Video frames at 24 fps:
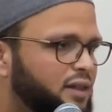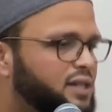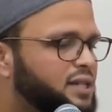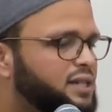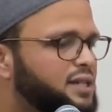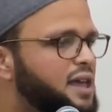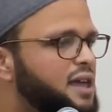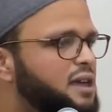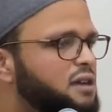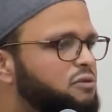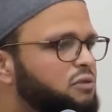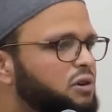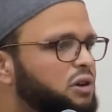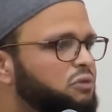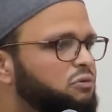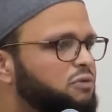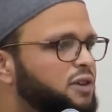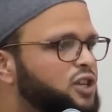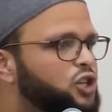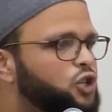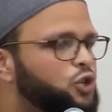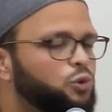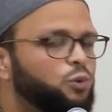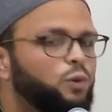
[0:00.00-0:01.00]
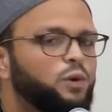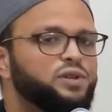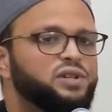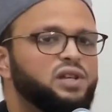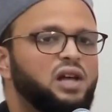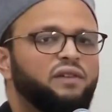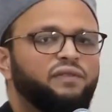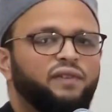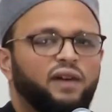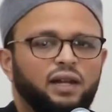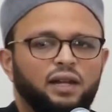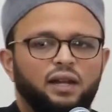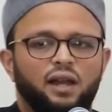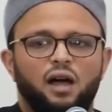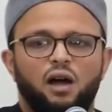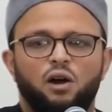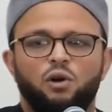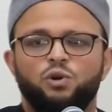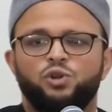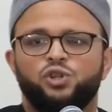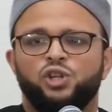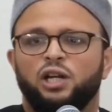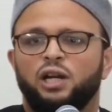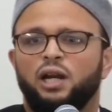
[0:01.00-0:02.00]
the sacred rituals of
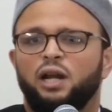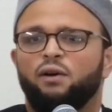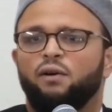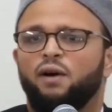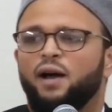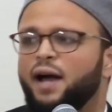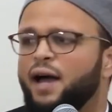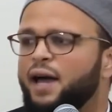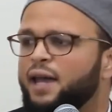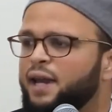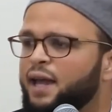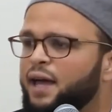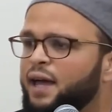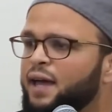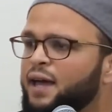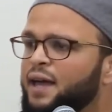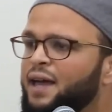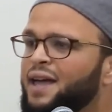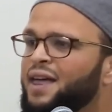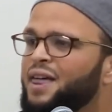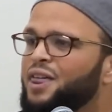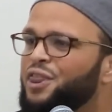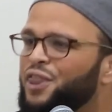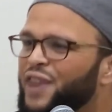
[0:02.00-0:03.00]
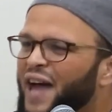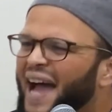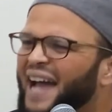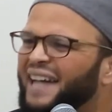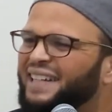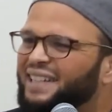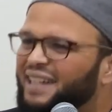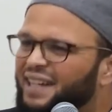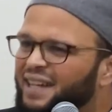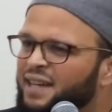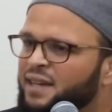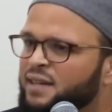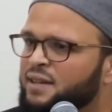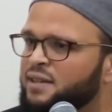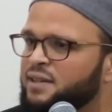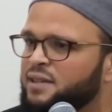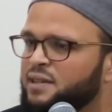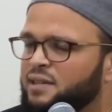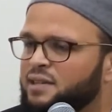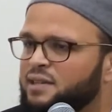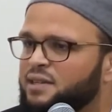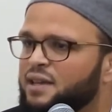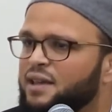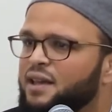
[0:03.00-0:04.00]
Allah Jalla wa Ala, that
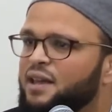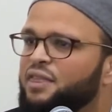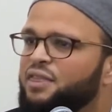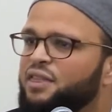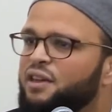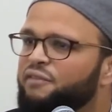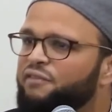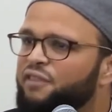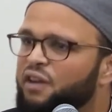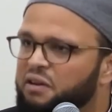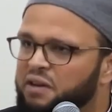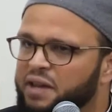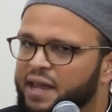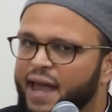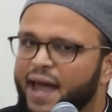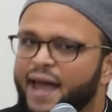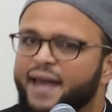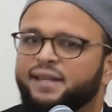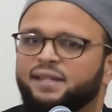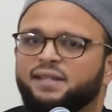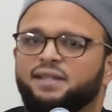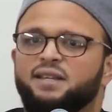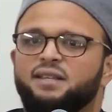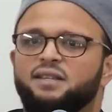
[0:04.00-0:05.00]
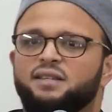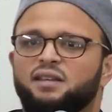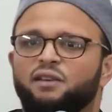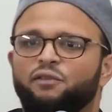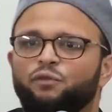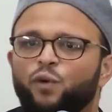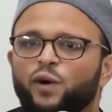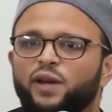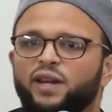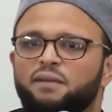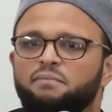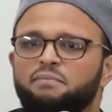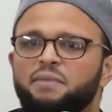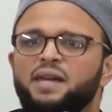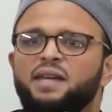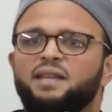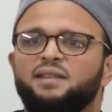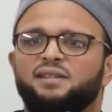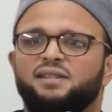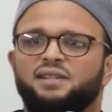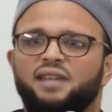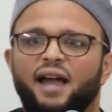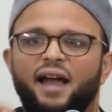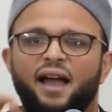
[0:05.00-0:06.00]
is the very essence of what it
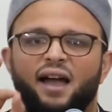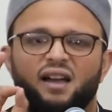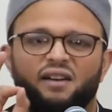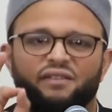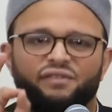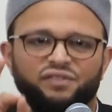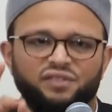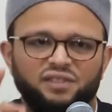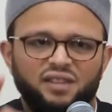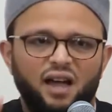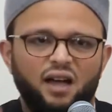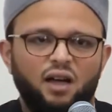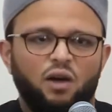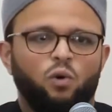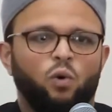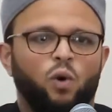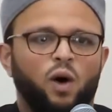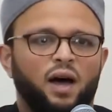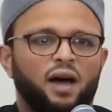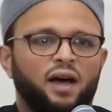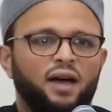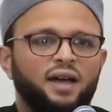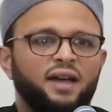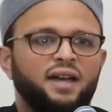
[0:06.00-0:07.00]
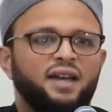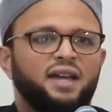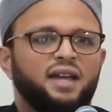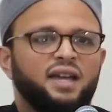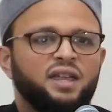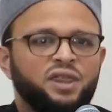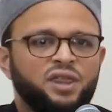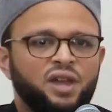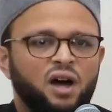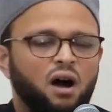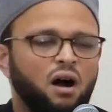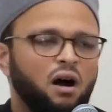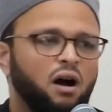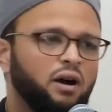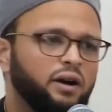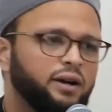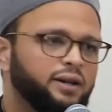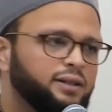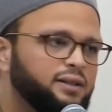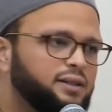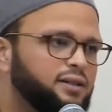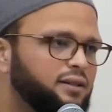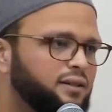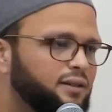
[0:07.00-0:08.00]
means to have taqwa in the
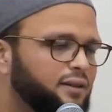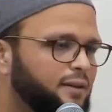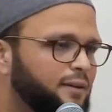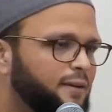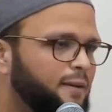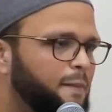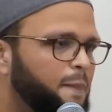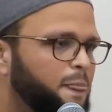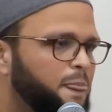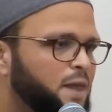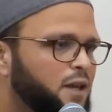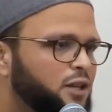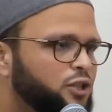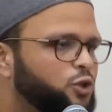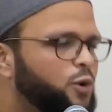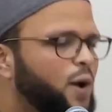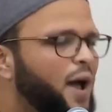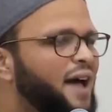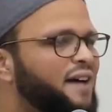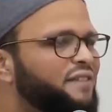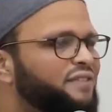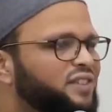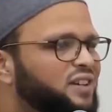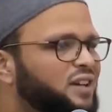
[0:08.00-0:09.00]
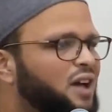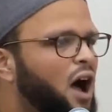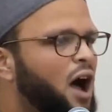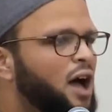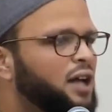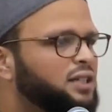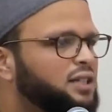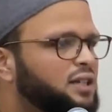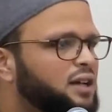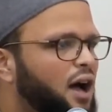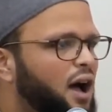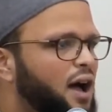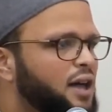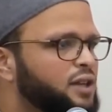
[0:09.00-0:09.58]
heart, to have God